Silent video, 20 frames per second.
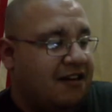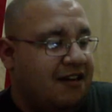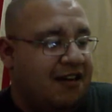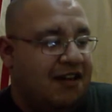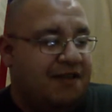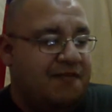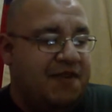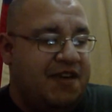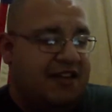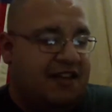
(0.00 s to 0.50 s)

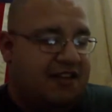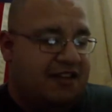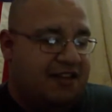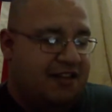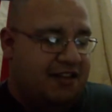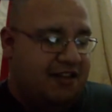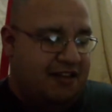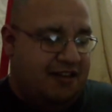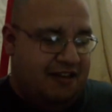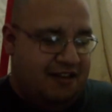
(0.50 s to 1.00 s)
I mean,
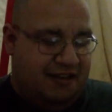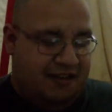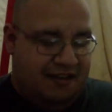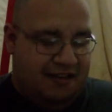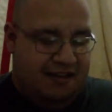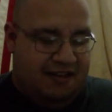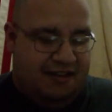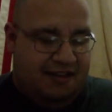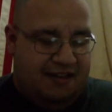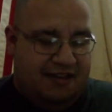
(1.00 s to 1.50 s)
it's
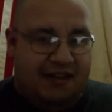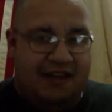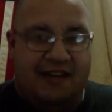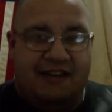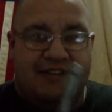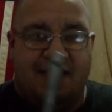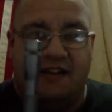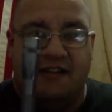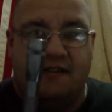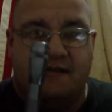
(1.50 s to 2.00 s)

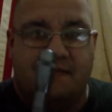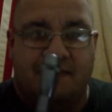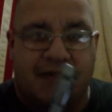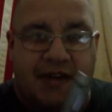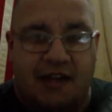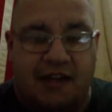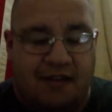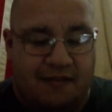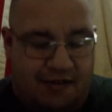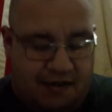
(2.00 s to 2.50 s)
awesome.
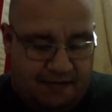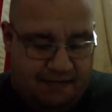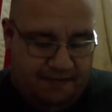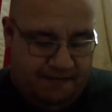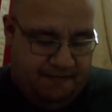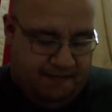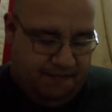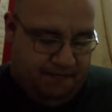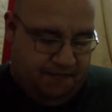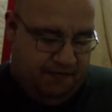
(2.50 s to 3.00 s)
I love
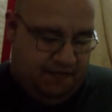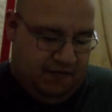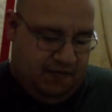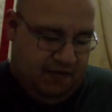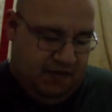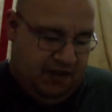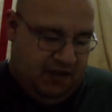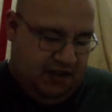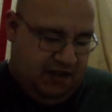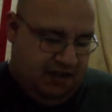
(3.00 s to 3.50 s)

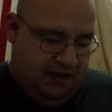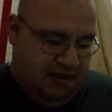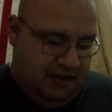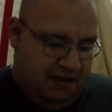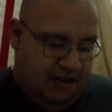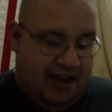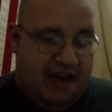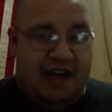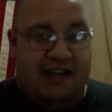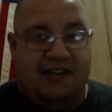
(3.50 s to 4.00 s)

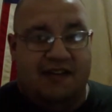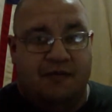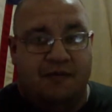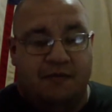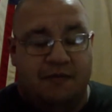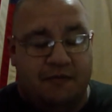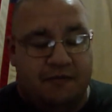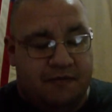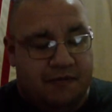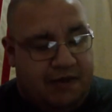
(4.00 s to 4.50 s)
it.
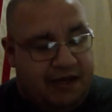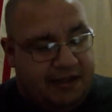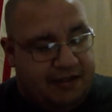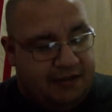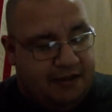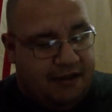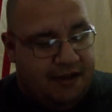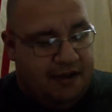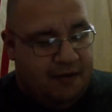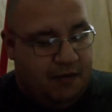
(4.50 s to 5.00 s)
When I
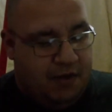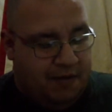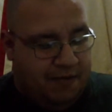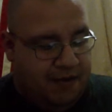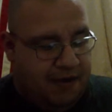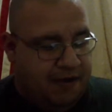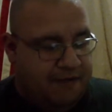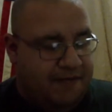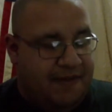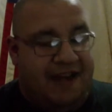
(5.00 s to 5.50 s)
saw it at
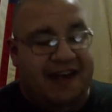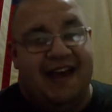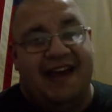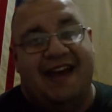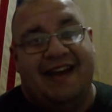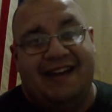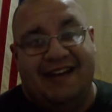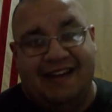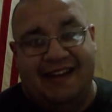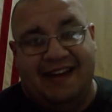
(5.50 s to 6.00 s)
Walmart, I
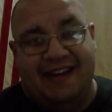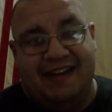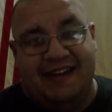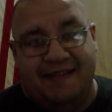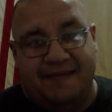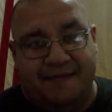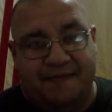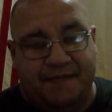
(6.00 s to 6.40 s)
had to get it.